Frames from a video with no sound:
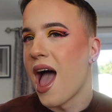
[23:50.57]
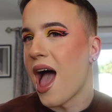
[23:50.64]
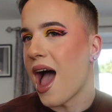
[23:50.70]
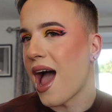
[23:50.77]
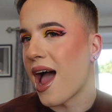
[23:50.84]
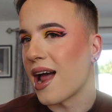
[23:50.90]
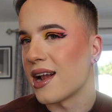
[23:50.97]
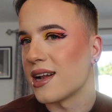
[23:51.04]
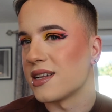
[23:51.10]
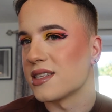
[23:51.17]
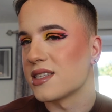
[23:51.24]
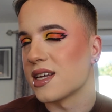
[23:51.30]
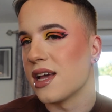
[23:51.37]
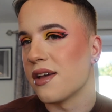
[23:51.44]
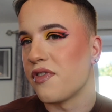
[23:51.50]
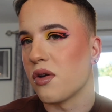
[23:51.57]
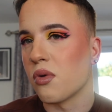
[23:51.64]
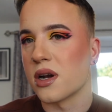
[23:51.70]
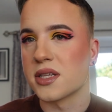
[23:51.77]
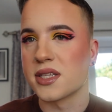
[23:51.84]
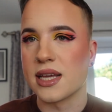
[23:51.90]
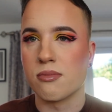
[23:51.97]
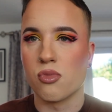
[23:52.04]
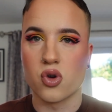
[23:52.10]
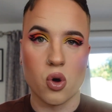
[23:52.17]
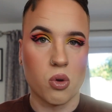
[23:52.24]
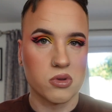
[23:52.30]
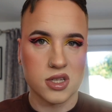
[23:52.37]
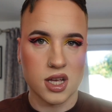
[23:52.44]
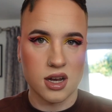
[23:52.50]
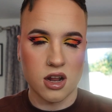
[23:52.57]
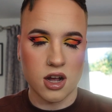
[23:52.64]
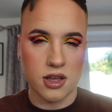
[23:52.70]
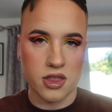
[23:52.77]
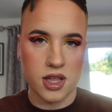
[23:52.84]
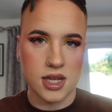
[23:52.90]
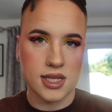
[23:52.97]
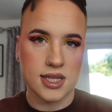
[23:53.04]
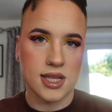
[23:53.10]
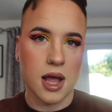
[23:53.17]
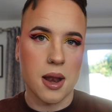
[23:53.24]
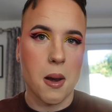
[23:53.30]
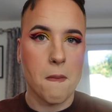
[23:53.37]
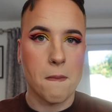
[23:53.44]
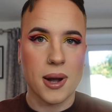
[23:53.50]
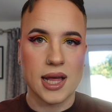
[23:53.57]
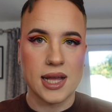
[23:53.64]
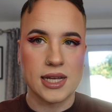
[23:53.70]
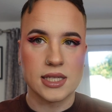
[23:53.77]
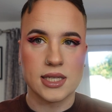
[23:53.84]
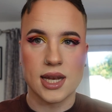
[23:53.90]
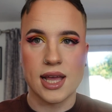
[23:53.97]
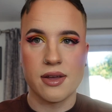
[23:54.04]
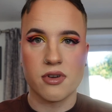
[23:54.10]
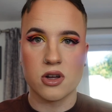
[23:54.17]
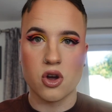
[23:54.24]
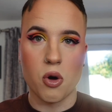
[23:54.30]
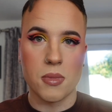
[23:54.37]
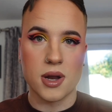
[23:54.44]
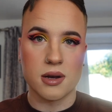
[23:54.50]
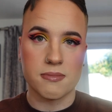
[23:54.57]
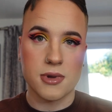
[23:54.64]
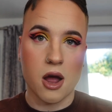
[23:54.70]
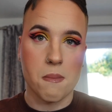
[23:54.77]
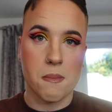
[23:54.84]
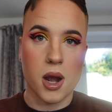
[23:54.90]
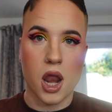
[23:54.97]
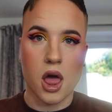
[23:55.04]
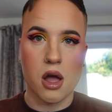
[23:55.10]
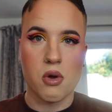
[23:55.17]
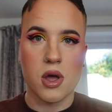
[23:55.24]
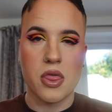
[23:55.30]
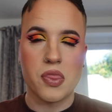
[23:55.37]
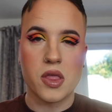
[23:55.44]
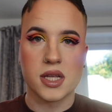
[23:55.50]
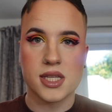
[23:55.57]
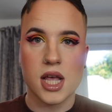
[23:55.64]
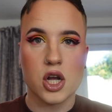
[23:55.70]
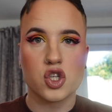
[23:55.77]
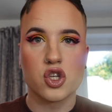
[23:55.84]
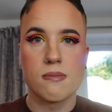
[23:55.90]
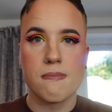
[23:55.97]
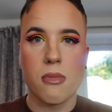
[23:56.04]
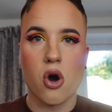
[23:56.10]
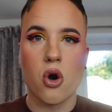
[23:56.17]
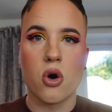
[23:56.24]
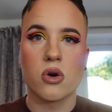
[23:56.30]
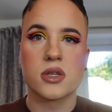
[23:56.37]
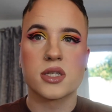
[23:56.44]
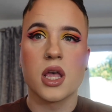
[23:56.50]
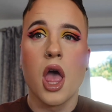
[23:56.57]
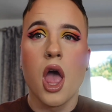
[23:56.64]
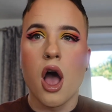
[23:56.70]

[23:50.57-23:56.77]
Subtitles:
And if you want to see more content like this, then please leave a comment down below in the section box.